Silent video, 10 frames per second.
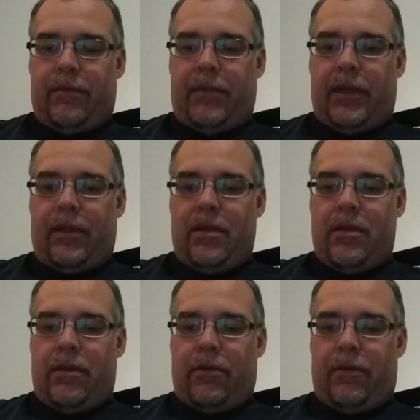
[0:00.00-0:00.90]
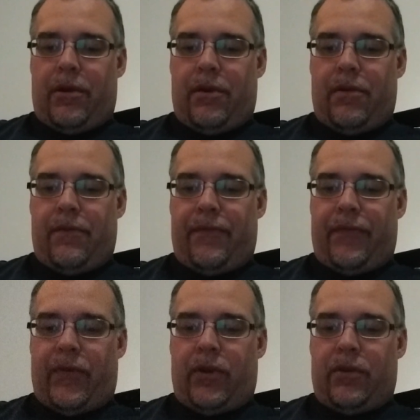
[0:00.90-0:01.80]
mid, lower,
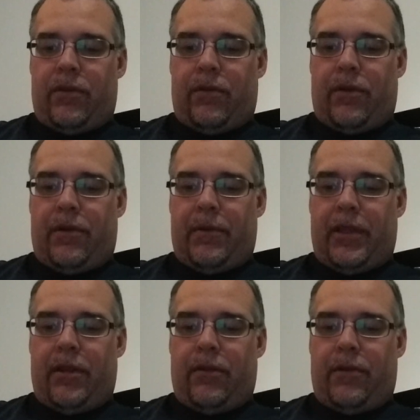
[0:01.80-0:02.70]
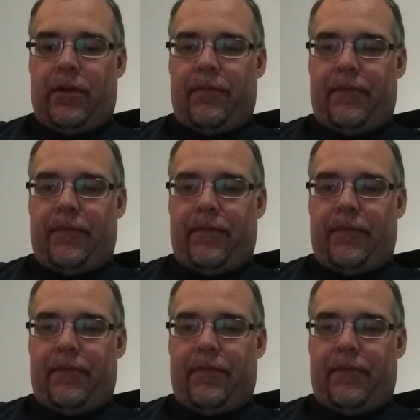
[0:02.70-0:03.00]
first, lower, mid, lower.